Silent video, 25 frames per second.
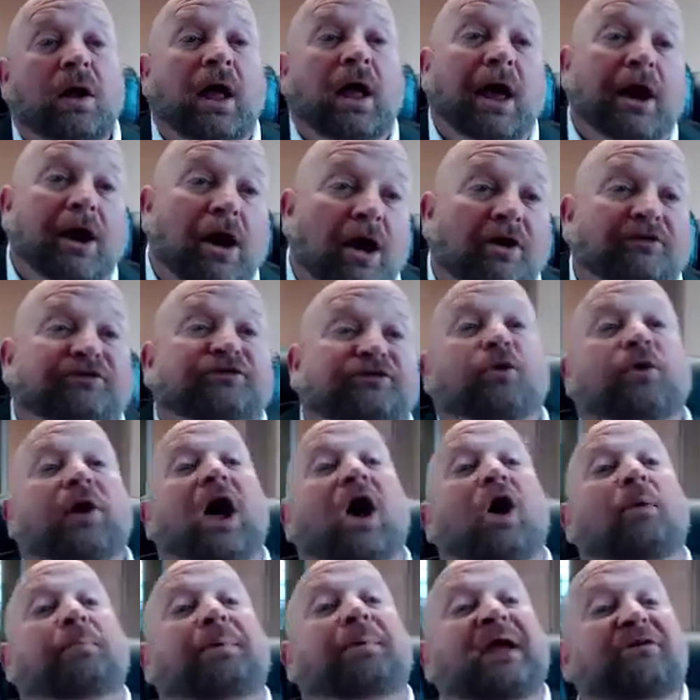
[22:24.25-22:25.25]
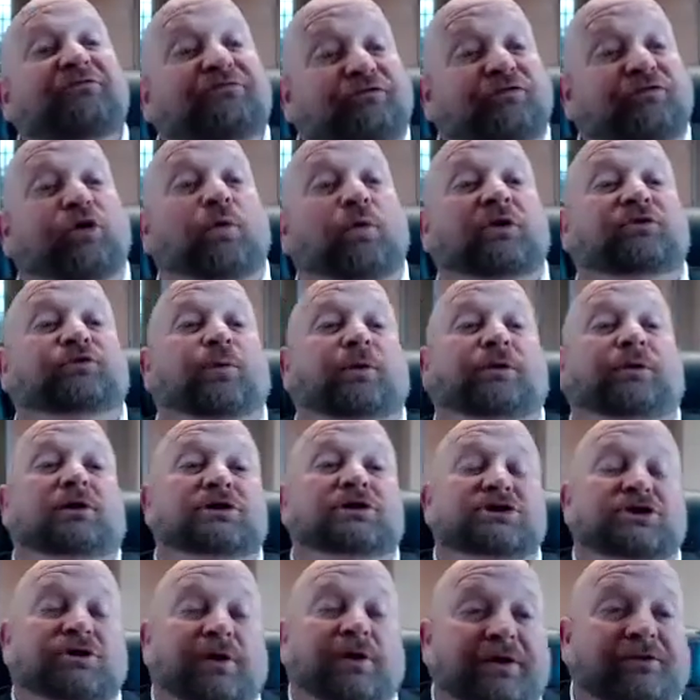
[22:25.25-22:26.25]
and also help influence what your
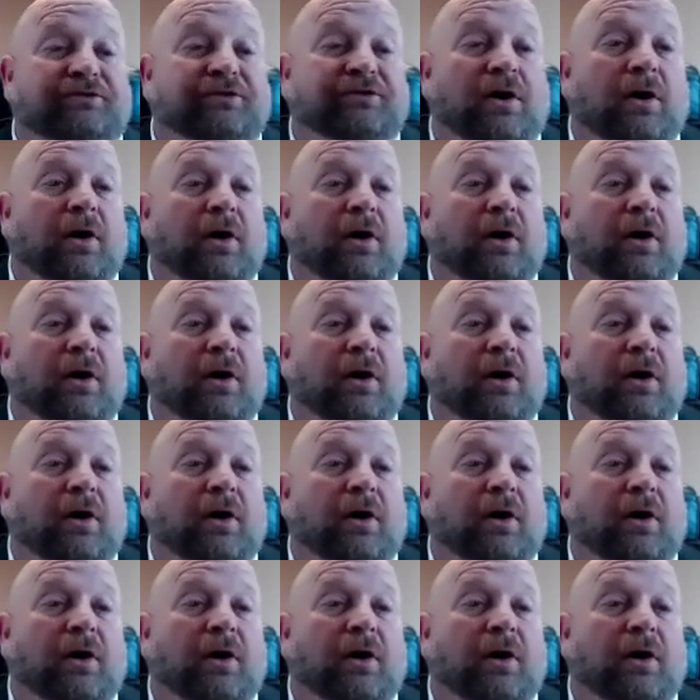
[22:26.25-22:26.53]
strengths are.